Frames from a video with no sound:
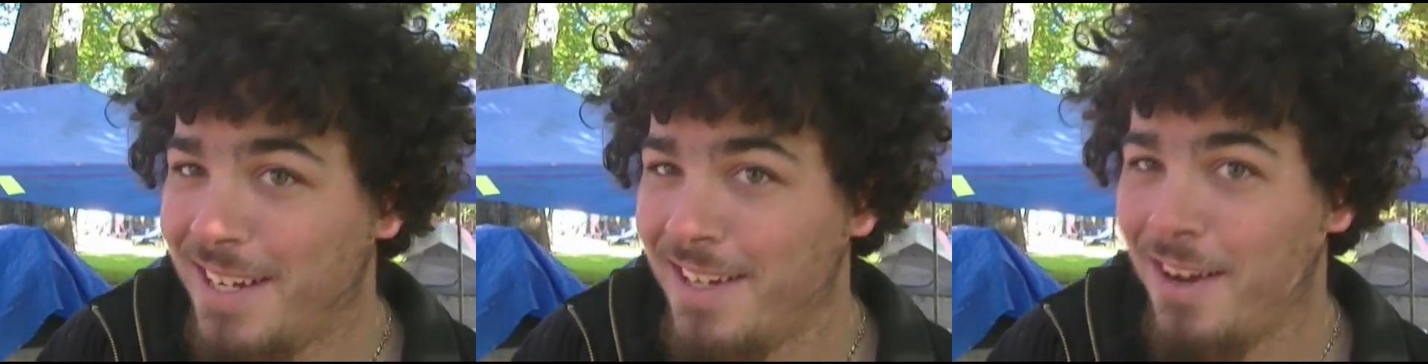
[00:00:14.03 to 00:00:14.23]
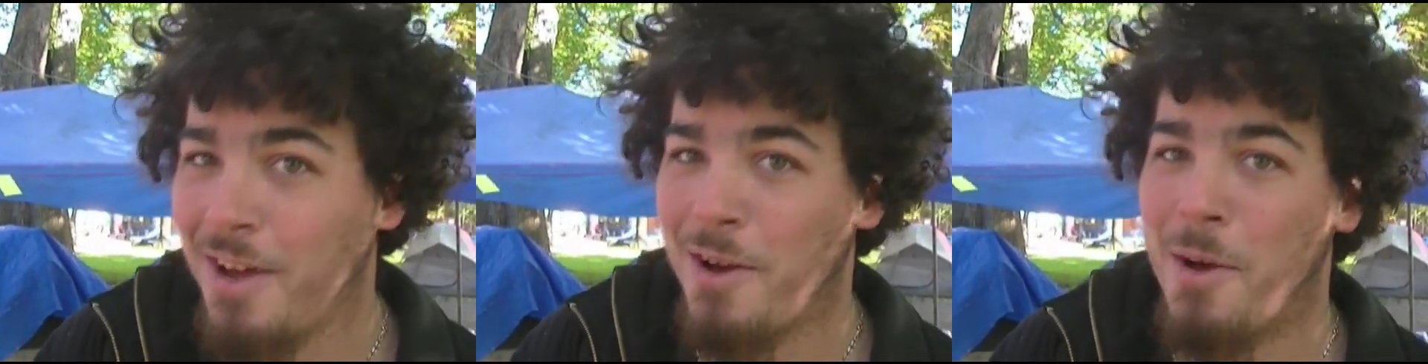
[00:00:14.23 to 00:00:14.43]

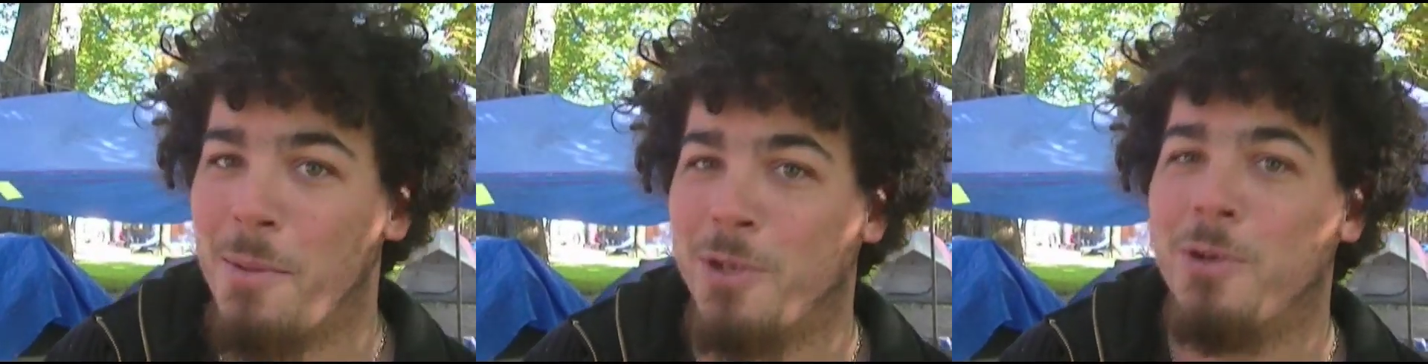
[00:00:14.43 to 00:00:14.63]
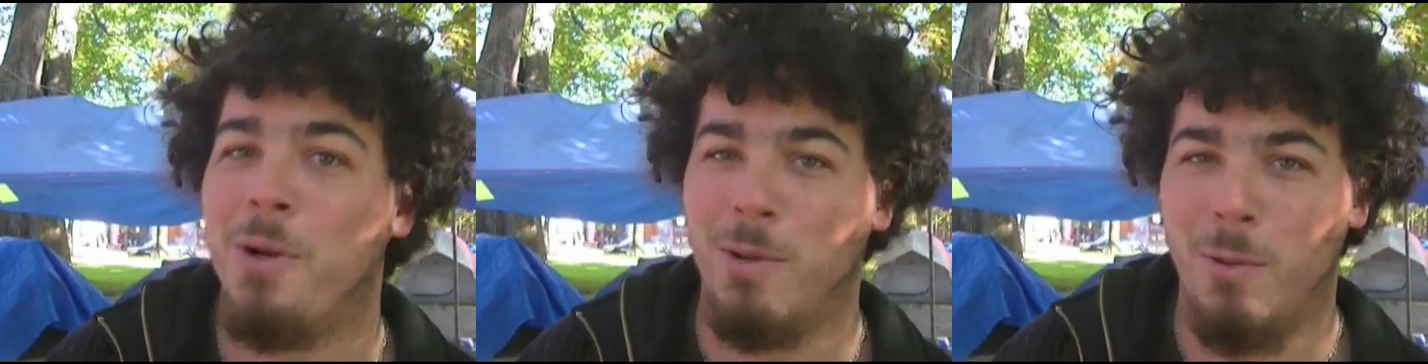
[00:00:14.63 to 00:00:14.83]
You're 20
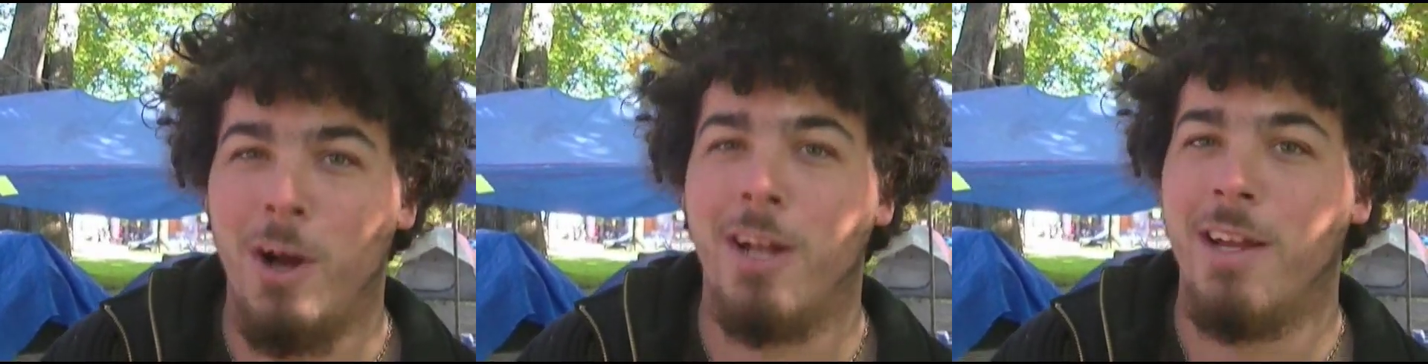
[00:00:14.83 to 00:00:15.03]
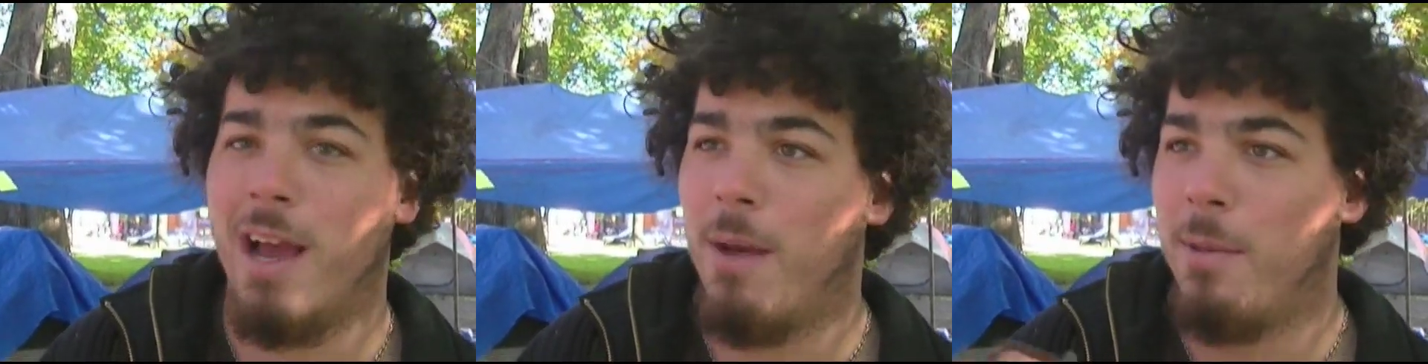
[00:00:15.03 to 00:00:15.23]
Almost
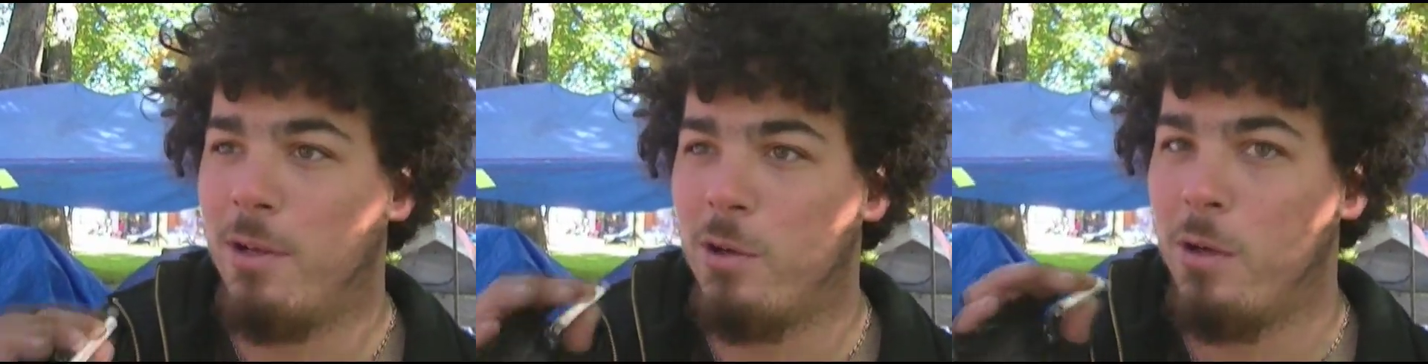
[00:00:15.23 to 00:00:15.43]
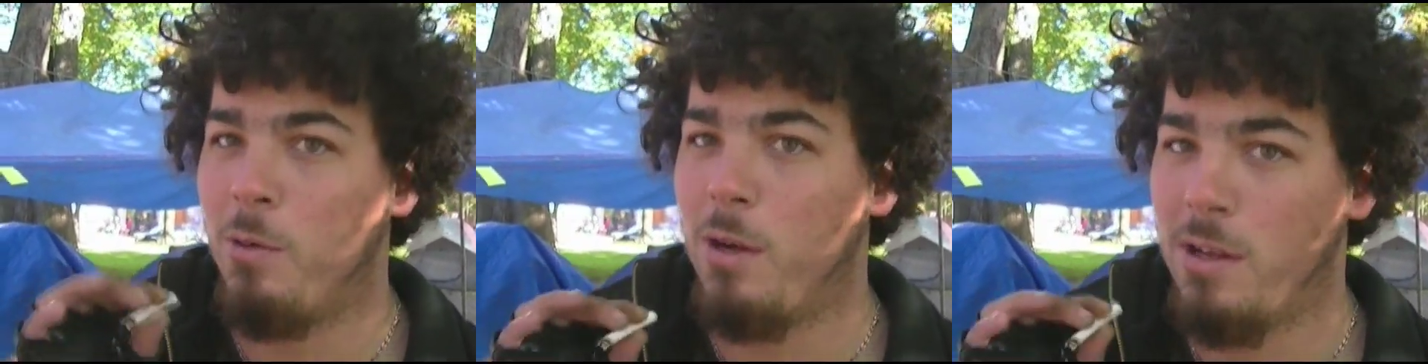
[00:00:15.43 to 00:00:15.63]
21. Yeah, I'll be
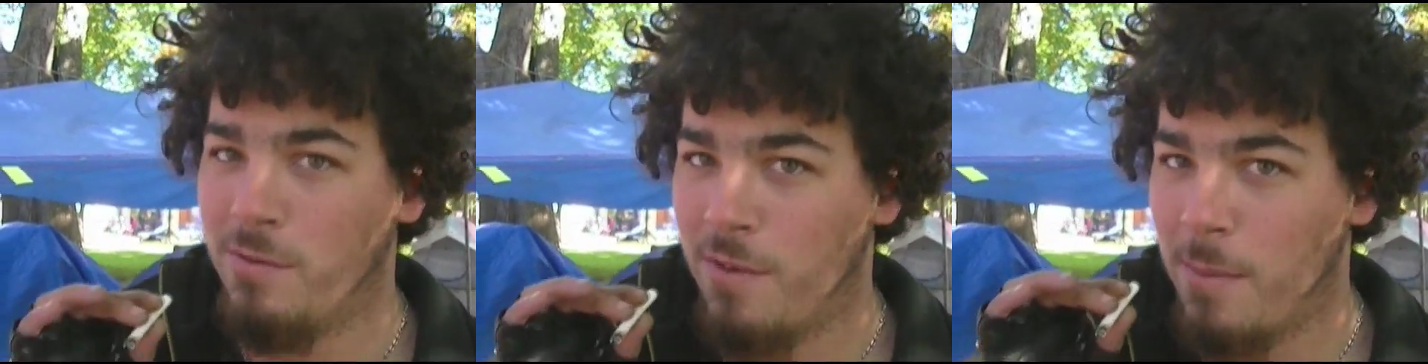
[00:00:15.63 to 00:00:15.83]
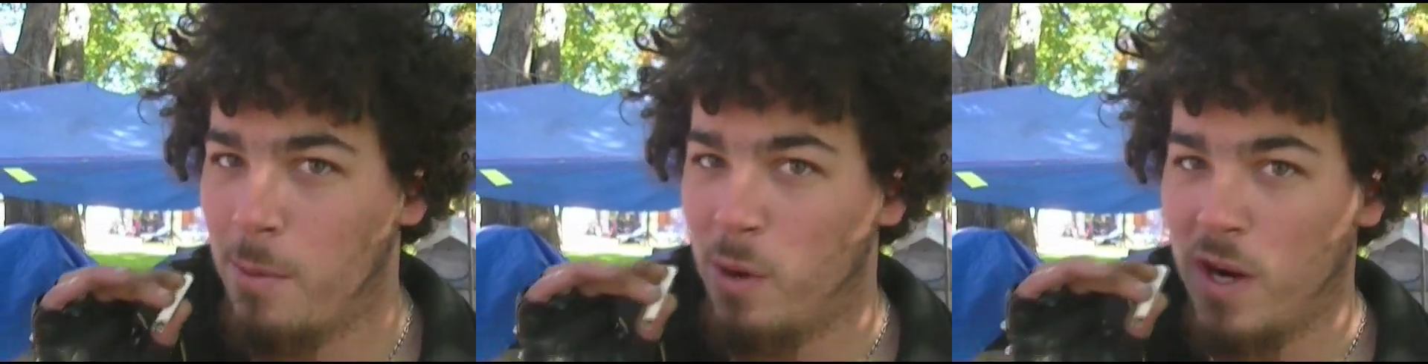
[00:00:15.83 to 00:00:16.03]
21 in
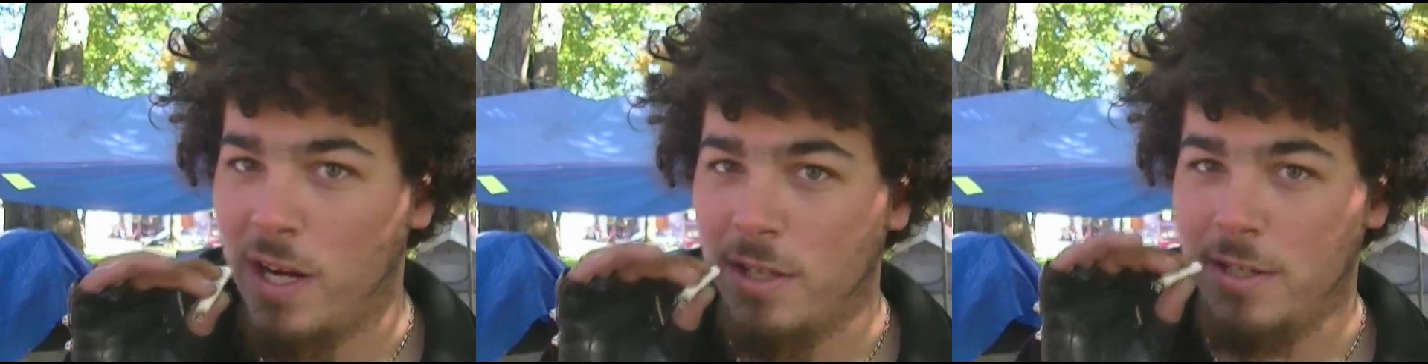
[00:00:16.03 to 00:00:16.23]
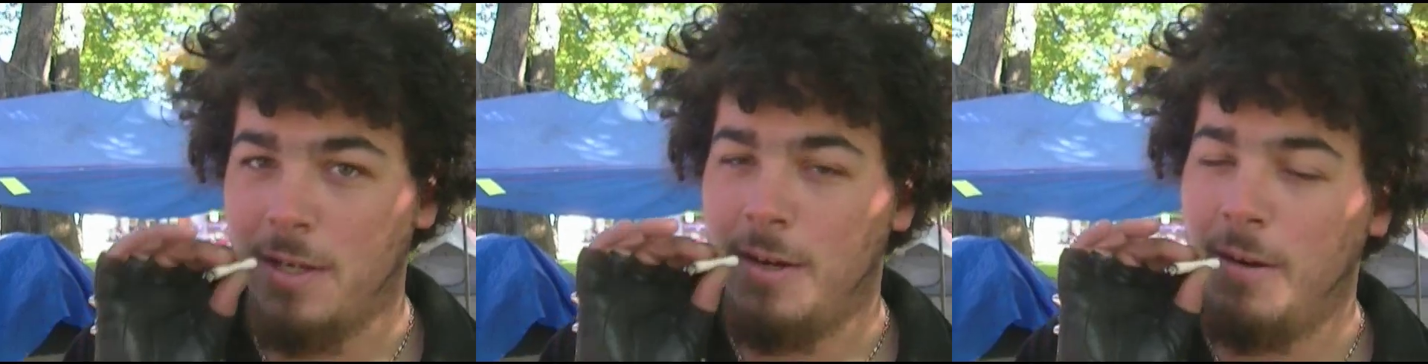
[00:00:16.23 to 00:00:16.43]
February. So.